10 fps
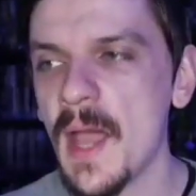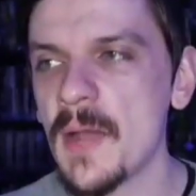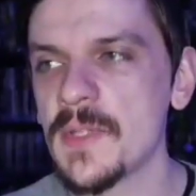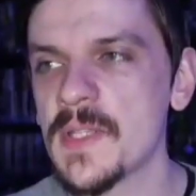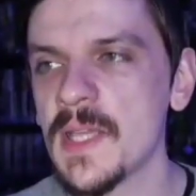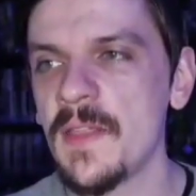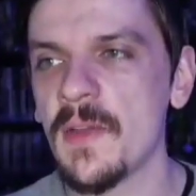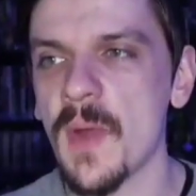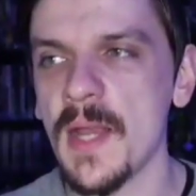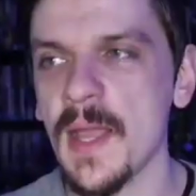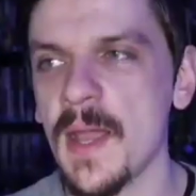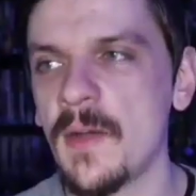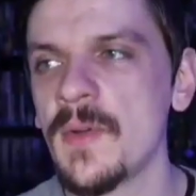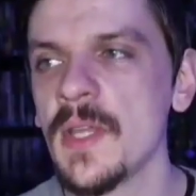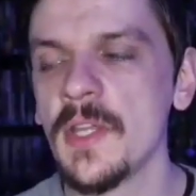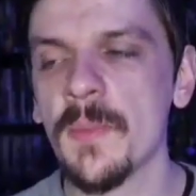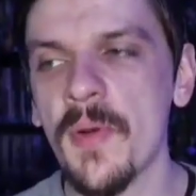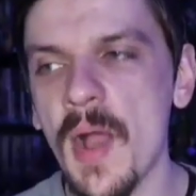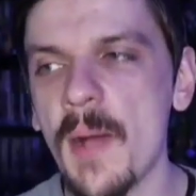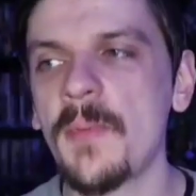I would say that right now, you're
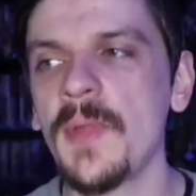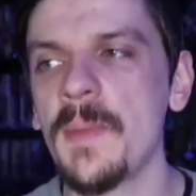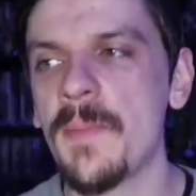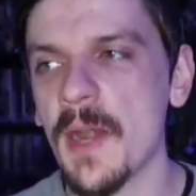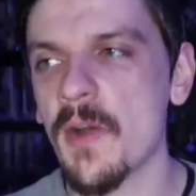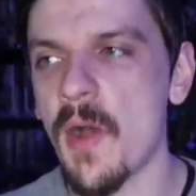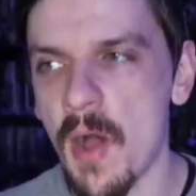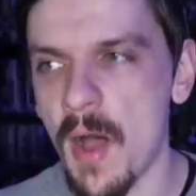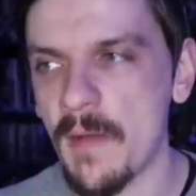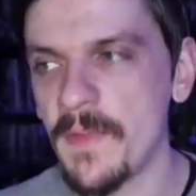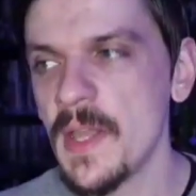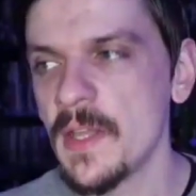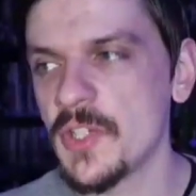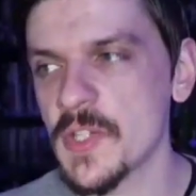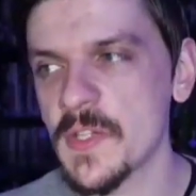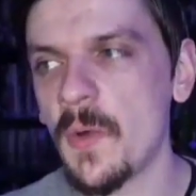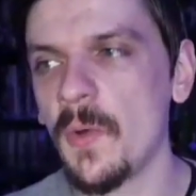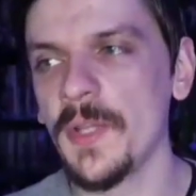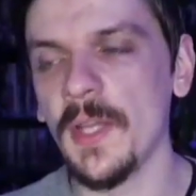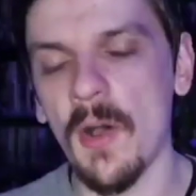probably better off just
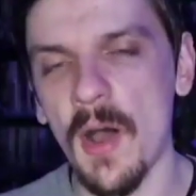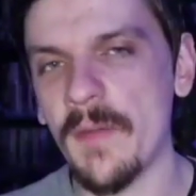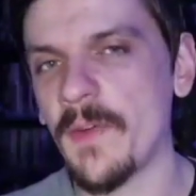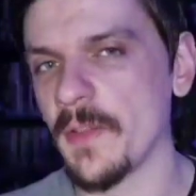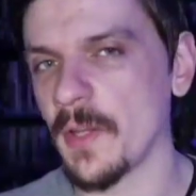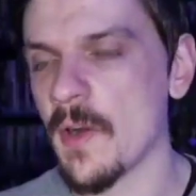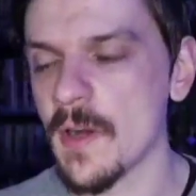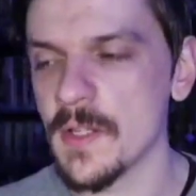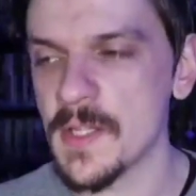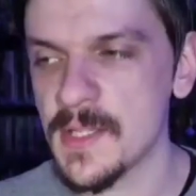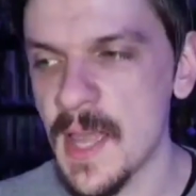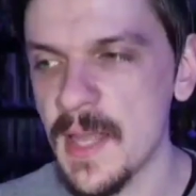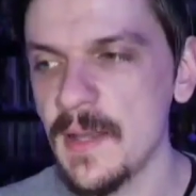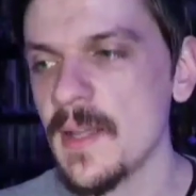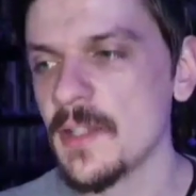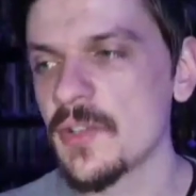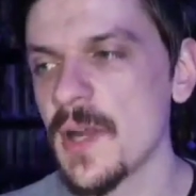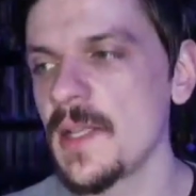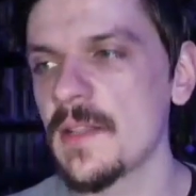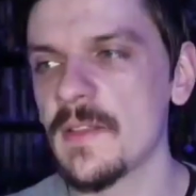holding off on the card set,
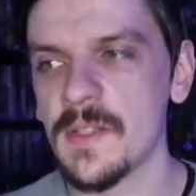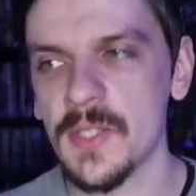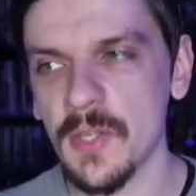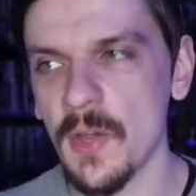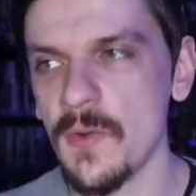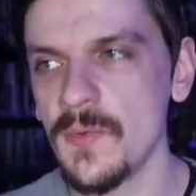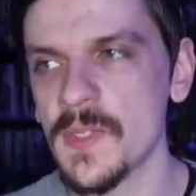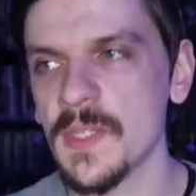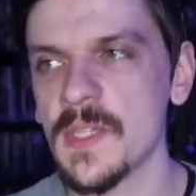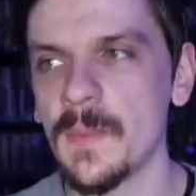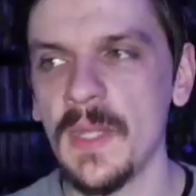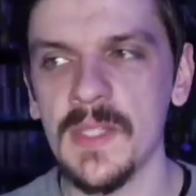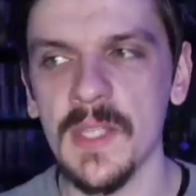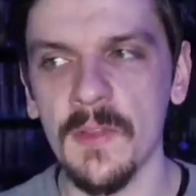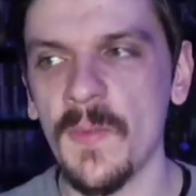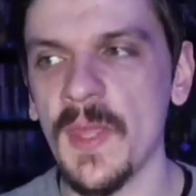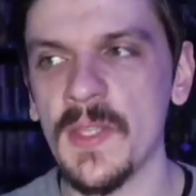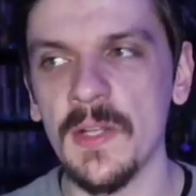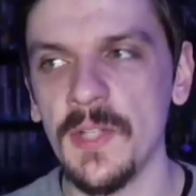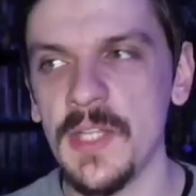trying to get the stones and some of these other
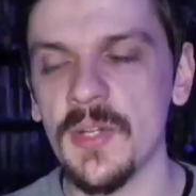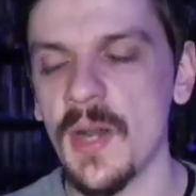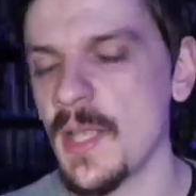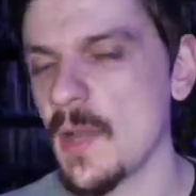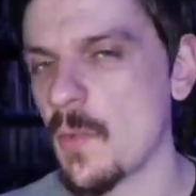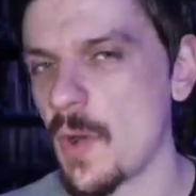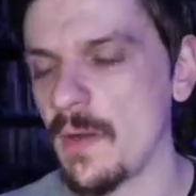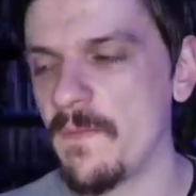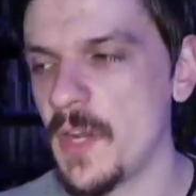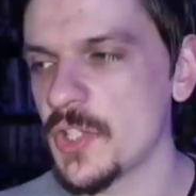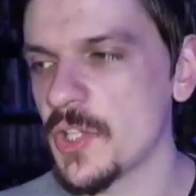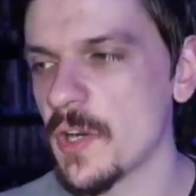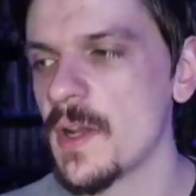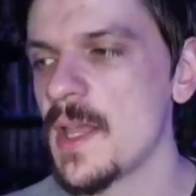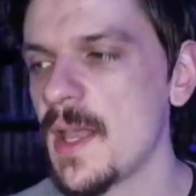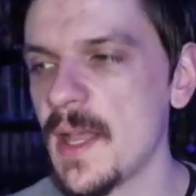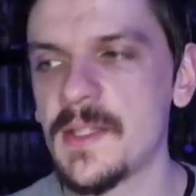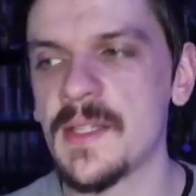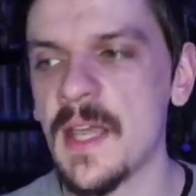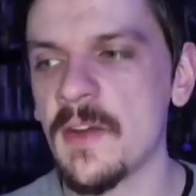things, at least try to get one finisher,
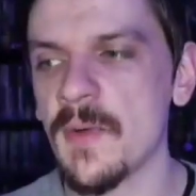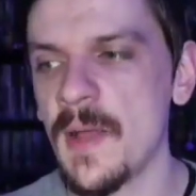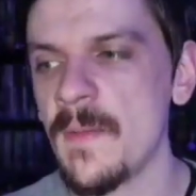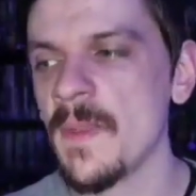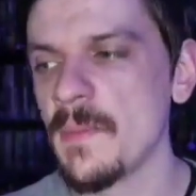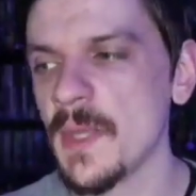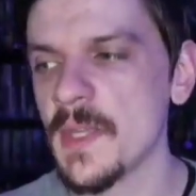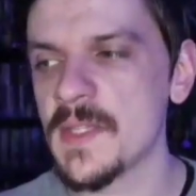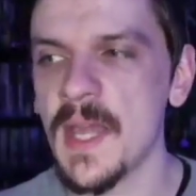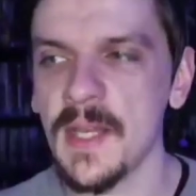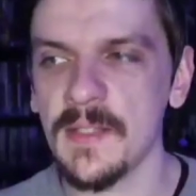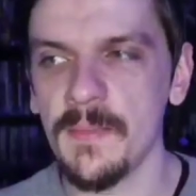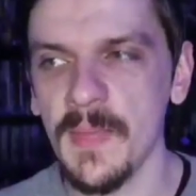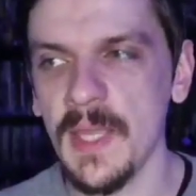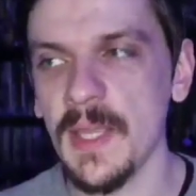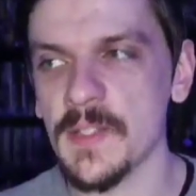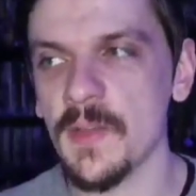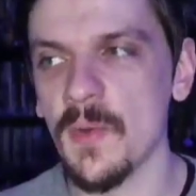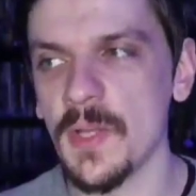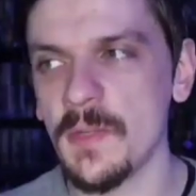etc., because that to me is
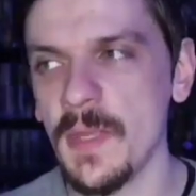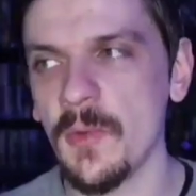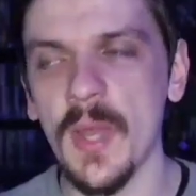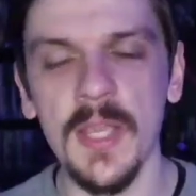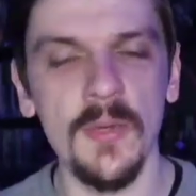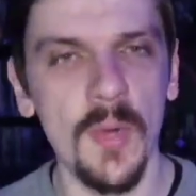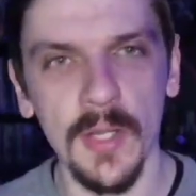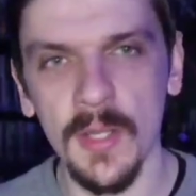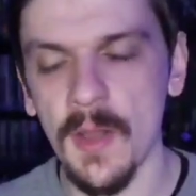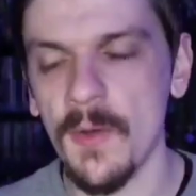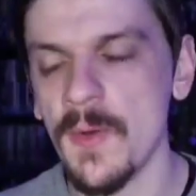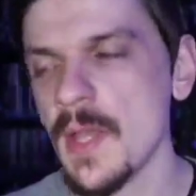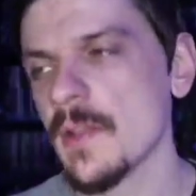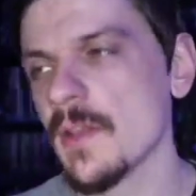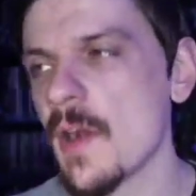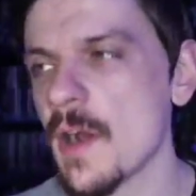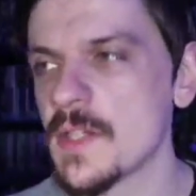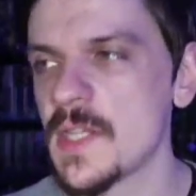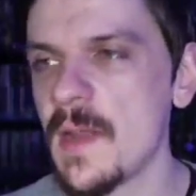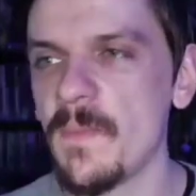going to be the way you'd want to go. The
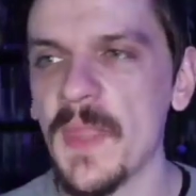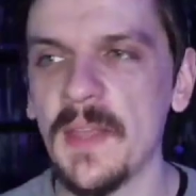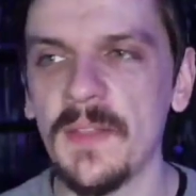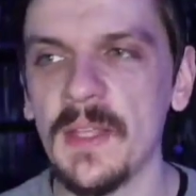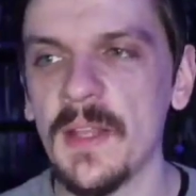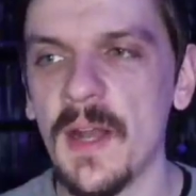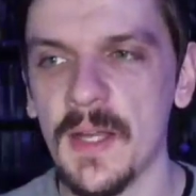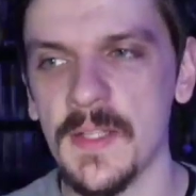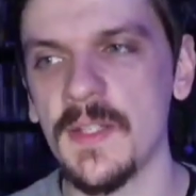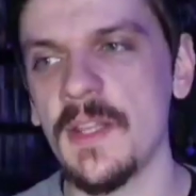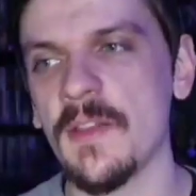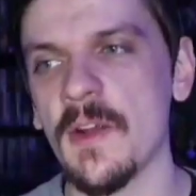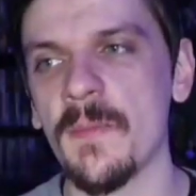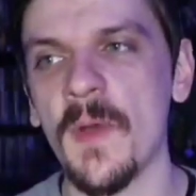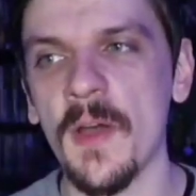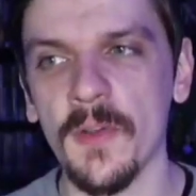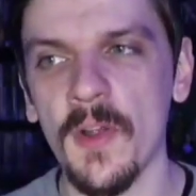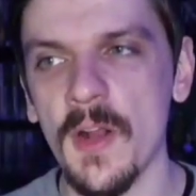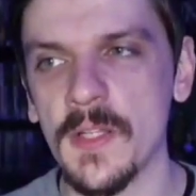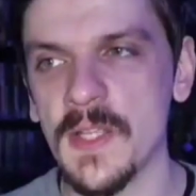card set, I think that honestly there are other
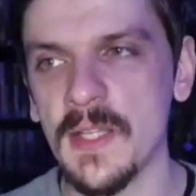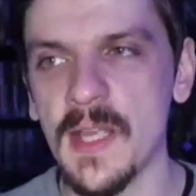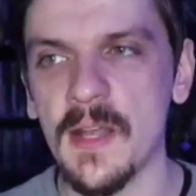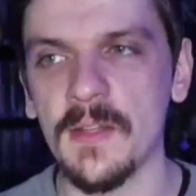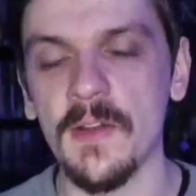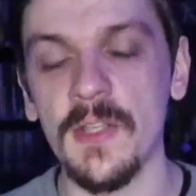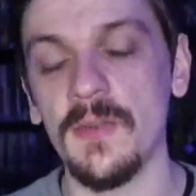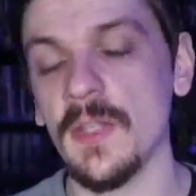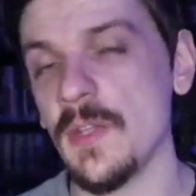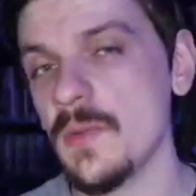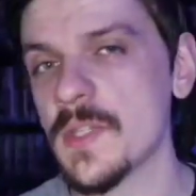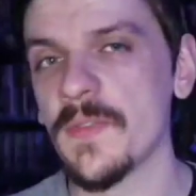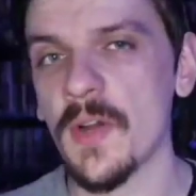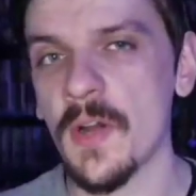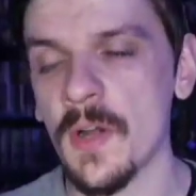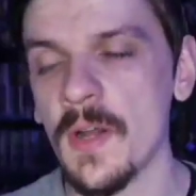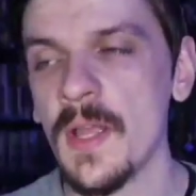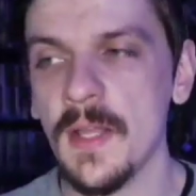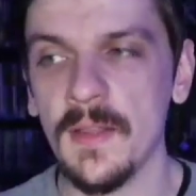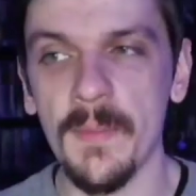card sets out there you could use for her
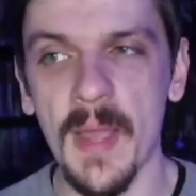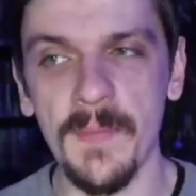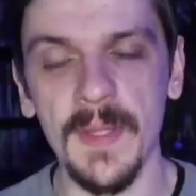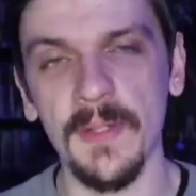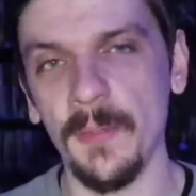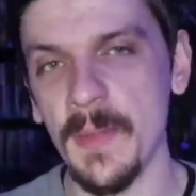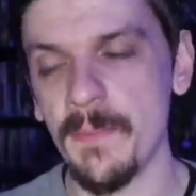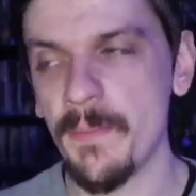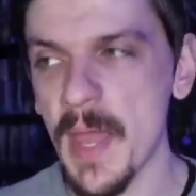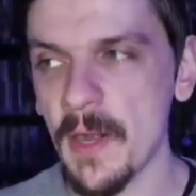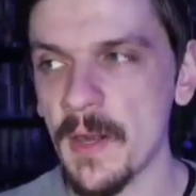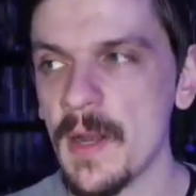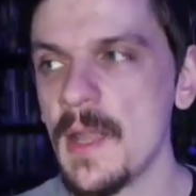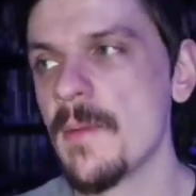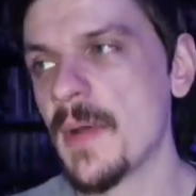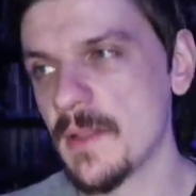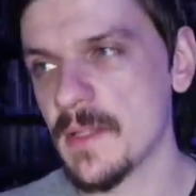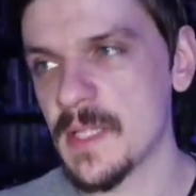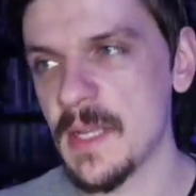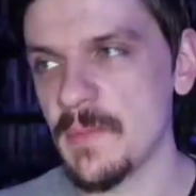that might be a little bit better, but at
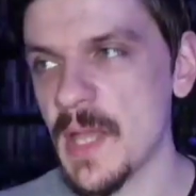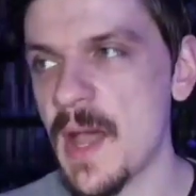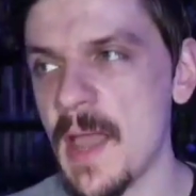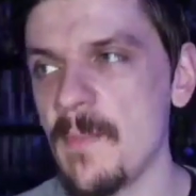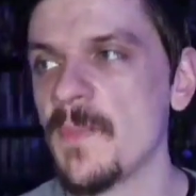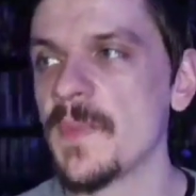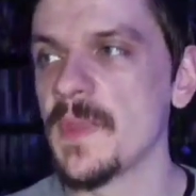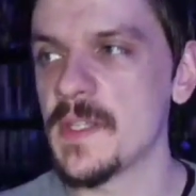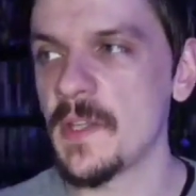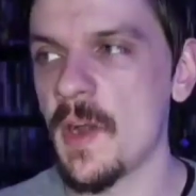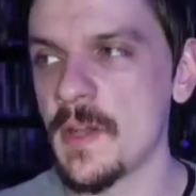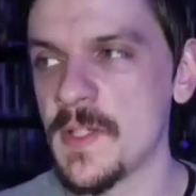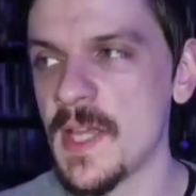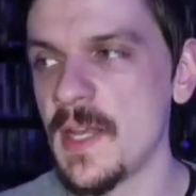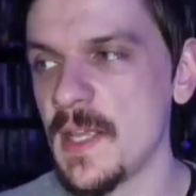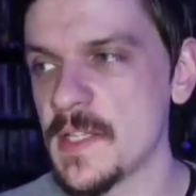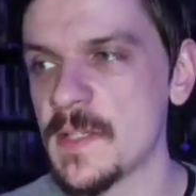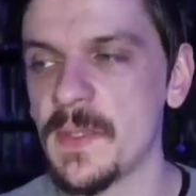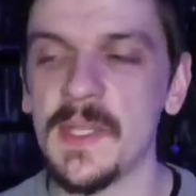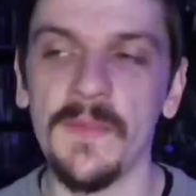the same time this card set is
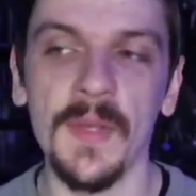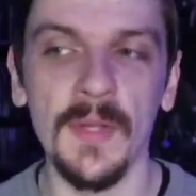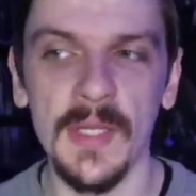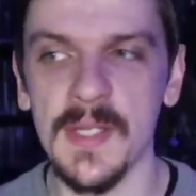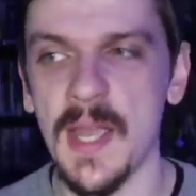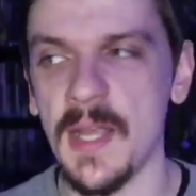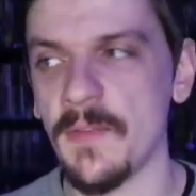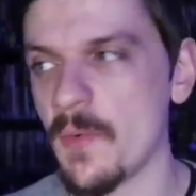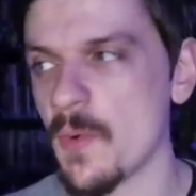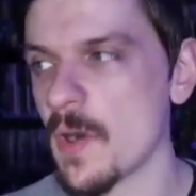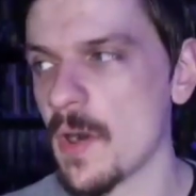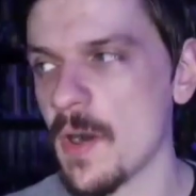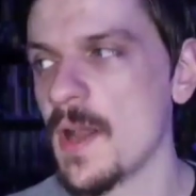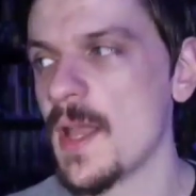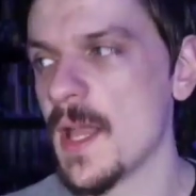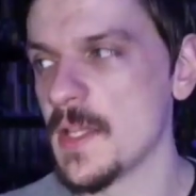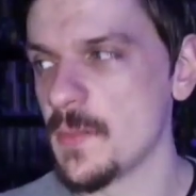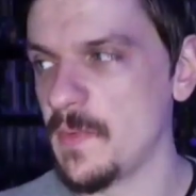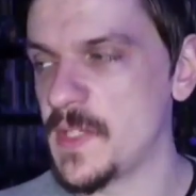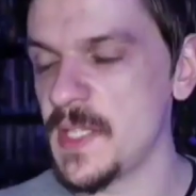specifically designed for her, as
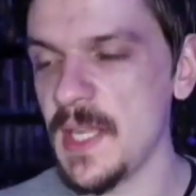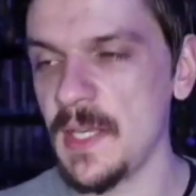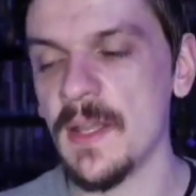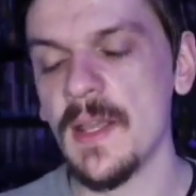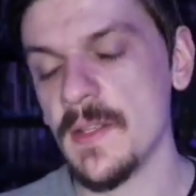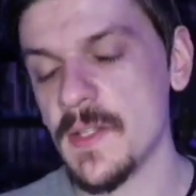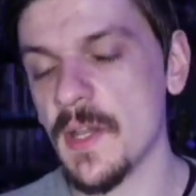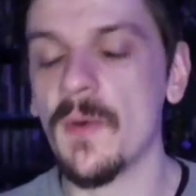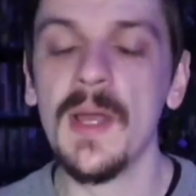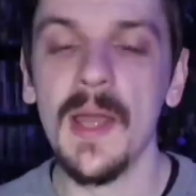we've seen. So